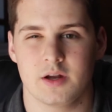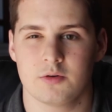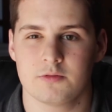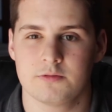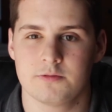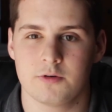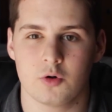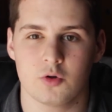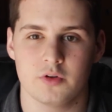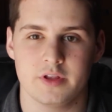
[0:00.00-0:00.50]
don't
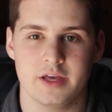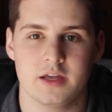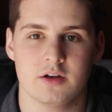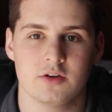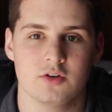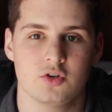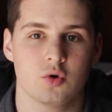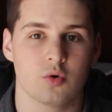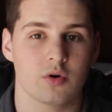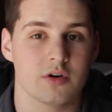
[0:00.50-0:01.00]
fold
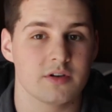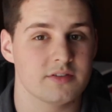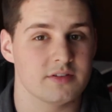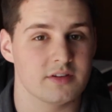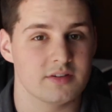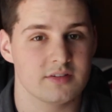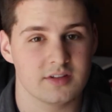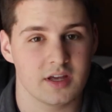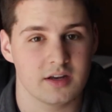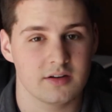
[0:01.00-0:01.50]
in towards
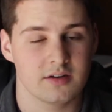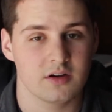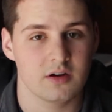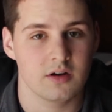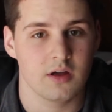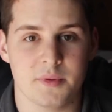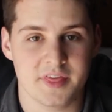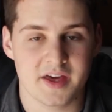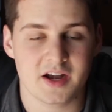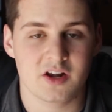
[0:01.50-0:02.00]
the center,
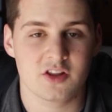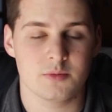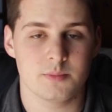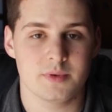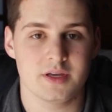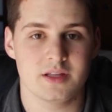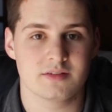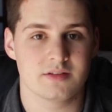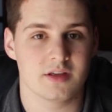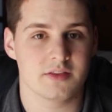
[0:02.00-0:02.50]
but that only
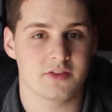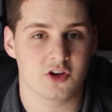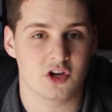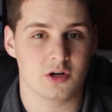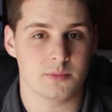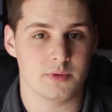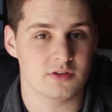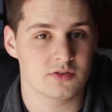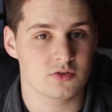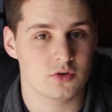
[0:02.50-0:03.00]
means that they're
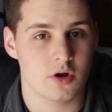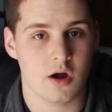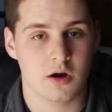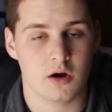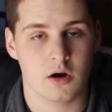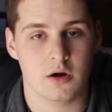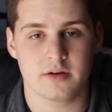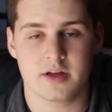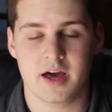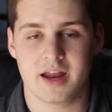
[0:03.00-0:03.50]
going to be
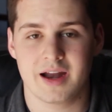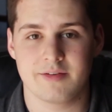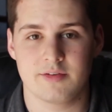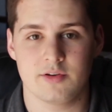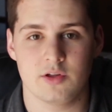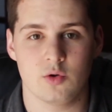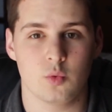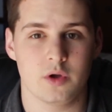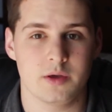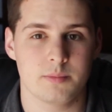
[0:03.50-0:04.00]
stronger and not have
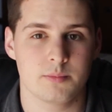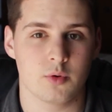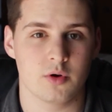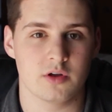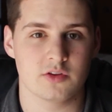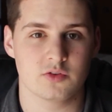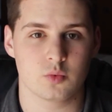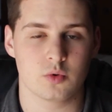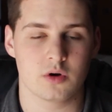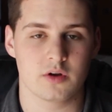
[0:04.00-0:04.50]
any weak
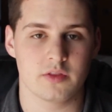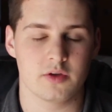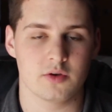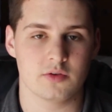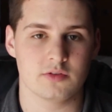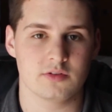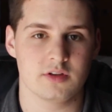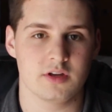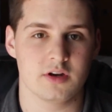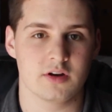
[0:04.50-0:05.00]
points where
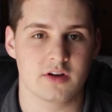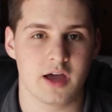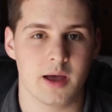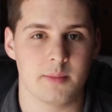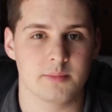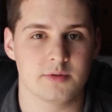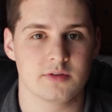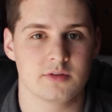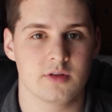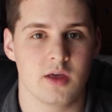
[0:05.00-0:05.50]
those ear
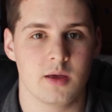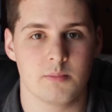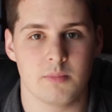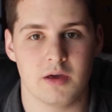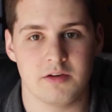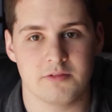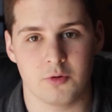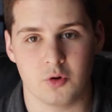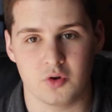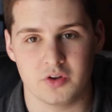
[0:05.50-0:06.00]
cups
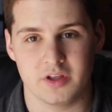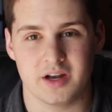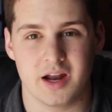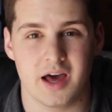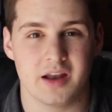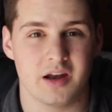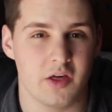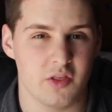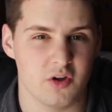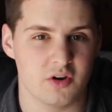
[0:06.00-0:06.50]
may fold in
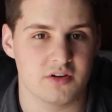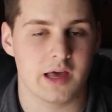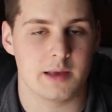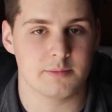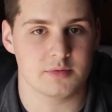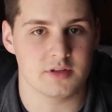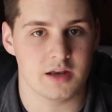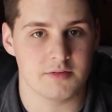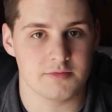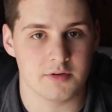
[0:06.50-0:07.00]
on other
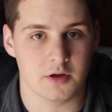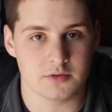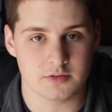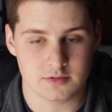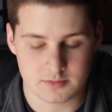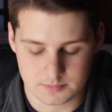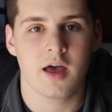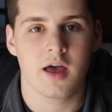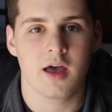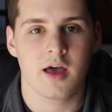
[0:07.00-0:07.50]
types of
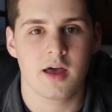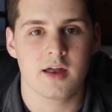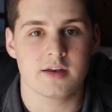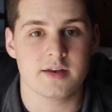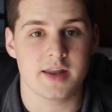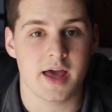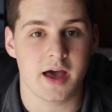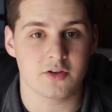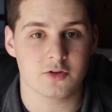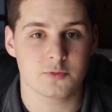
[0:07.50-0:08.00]
headphones.
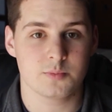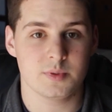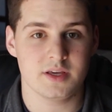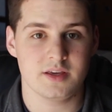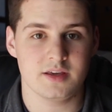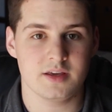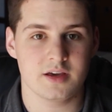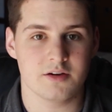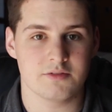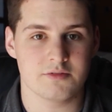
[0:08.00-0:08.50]
Now,
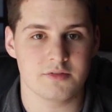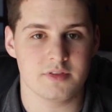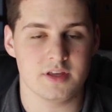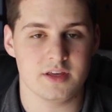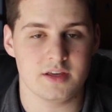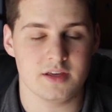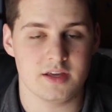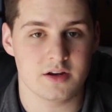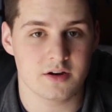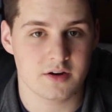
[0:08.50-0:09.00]
speaking of
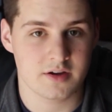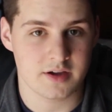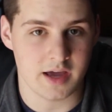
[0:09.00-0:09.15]
the ear